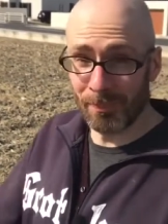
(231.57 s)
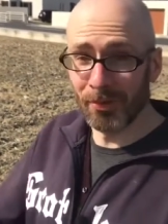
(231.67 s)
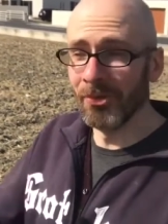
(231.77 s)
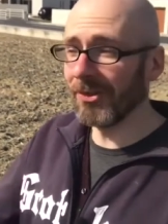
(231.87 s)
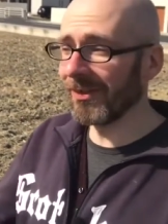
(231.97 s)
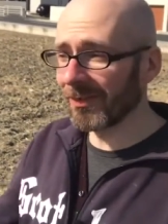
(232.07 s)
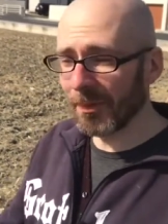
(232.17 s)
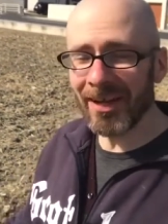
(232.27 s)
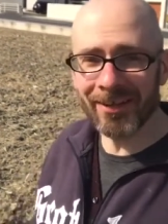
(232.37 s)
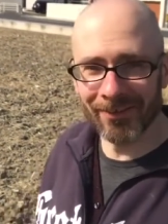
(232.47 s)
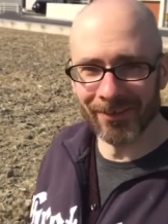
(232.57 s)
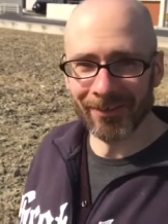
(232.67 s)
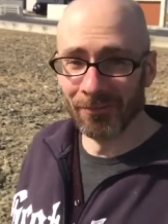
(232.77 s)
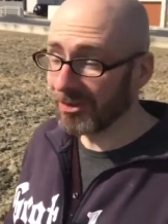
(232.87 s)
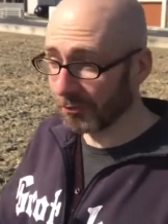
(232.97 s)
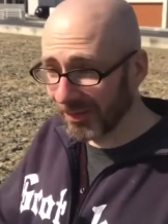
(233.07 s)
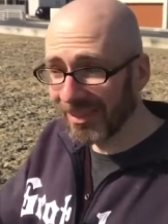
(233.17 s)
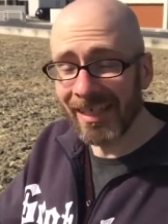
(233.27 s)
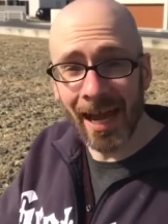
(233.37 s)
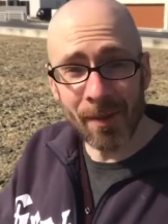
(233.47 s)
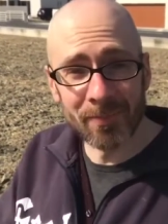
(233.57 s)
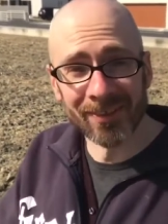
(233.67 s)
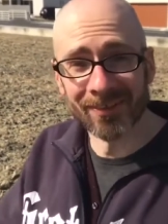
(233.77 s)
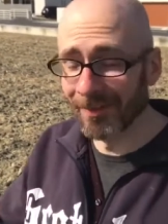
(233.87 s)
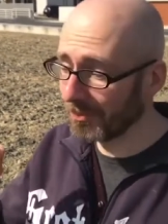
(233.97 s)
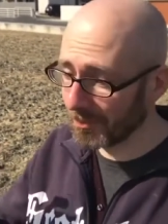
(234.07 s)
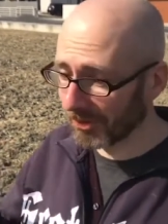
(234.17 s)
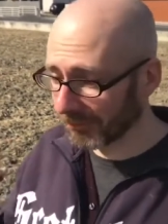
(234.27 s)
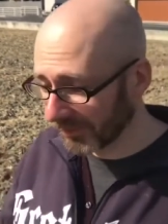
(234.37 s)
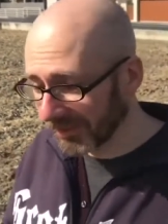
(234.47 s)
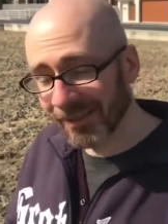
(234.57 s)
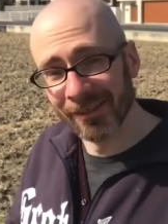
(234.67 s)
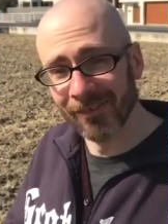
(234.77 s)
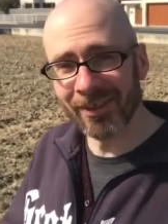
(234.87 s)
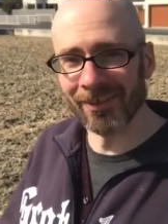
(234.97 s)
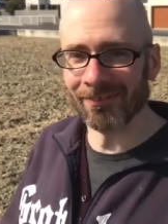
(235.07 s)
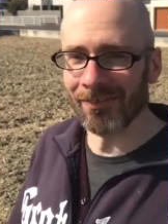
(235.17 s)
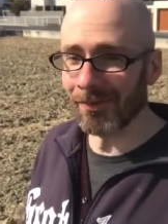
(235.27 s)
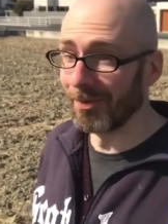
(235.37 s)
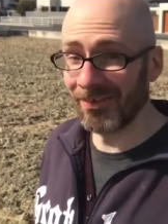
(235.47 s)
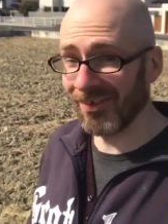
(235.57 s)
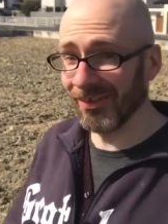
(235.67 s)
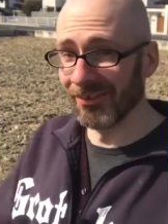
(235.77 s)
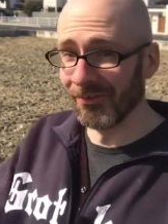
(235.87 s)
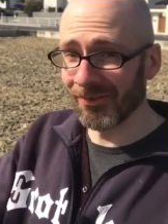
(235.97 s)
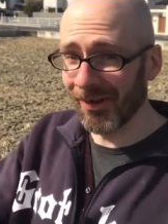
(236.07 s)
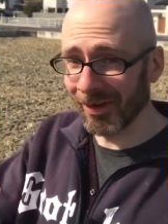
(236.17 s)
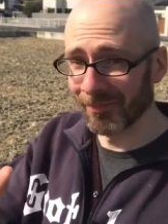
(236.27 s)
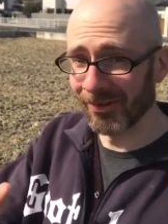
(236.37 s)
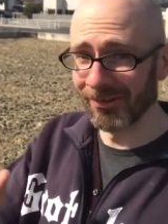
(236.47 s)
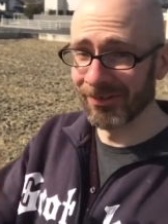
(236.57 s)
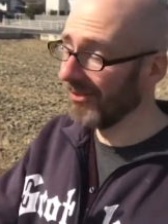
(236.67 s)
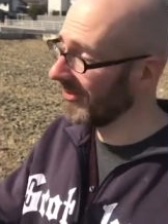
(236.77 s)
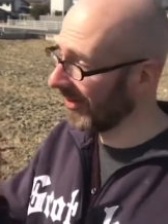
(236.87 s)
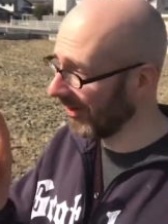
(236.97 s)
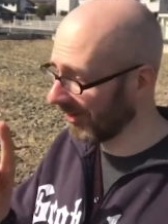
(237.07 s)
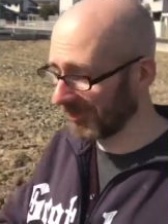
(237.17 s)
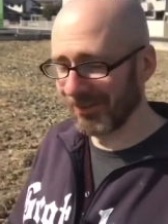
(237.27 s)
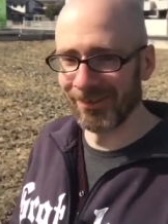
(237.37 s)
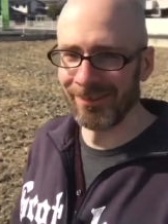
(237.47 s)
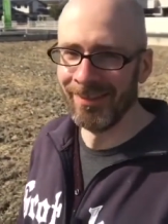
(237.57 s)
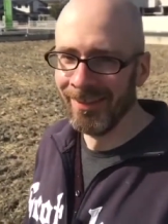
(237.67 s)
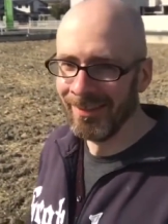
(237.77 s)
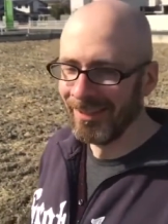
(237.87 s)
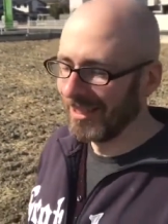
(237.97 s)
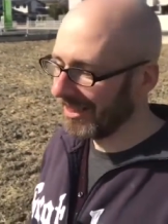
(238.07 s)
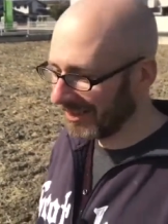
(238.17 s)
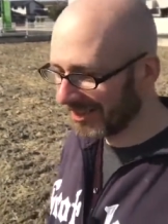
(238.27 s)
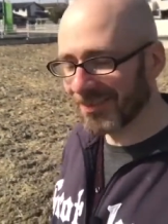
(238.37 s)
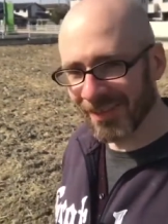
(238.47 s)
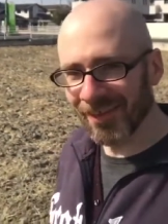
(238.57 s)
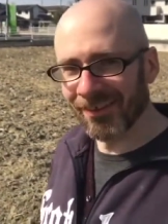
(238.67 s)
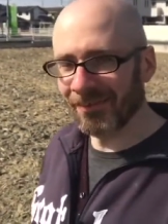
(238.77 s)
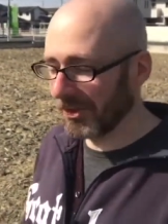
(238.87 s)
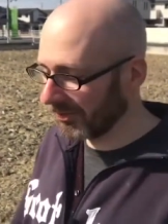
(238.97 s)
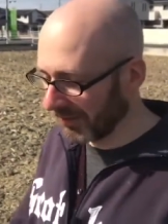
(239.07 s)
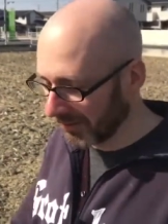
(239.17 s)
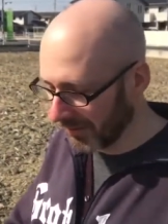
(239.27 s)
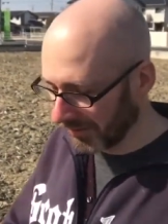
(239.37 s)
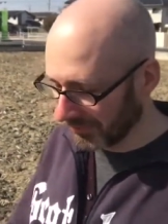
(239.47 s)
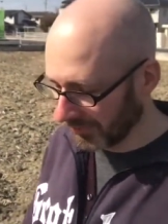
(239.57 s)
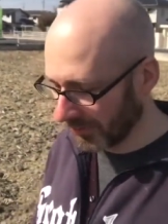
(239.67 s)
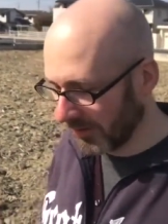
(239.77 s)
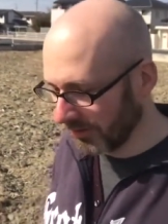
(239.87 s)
People who conspire, which really happens and people are really convicted for, but still don't talk about it. Don't talk about it. Do you see how this works? I think that's a